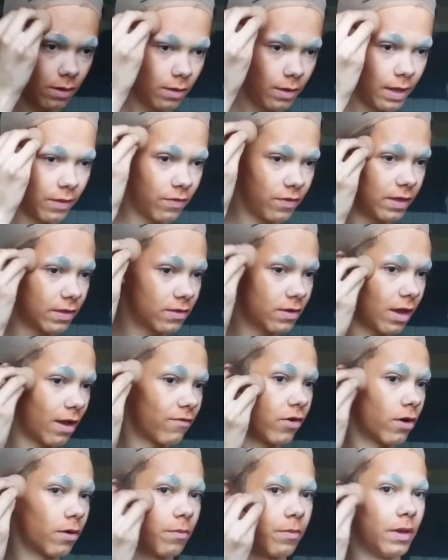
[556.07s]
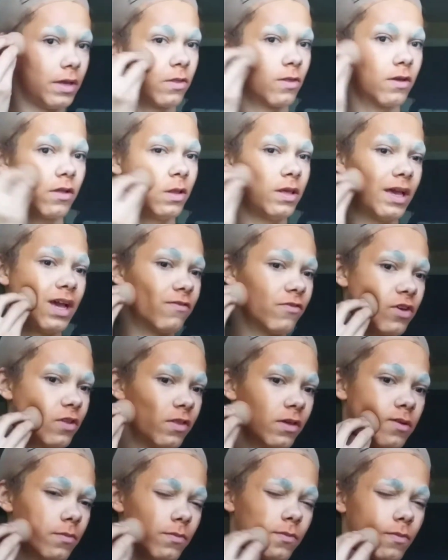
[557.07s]
let this cover basically
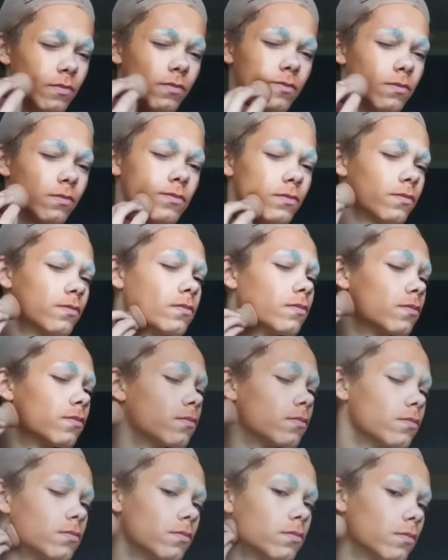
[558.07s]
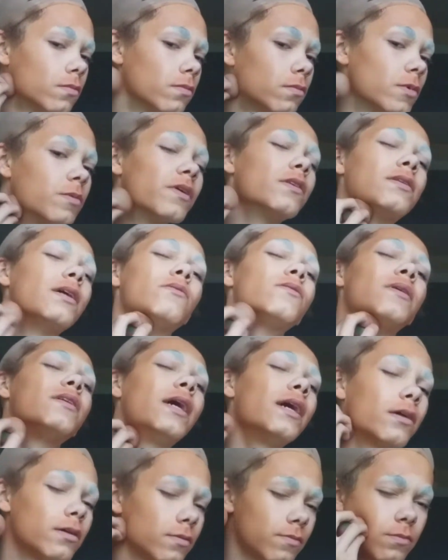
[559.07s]
everything. And bring this down to
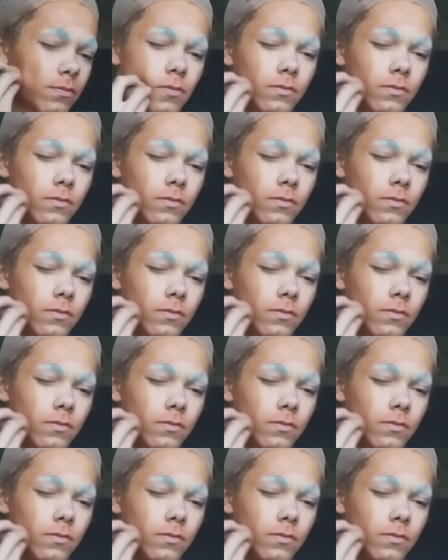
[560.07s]
the neck.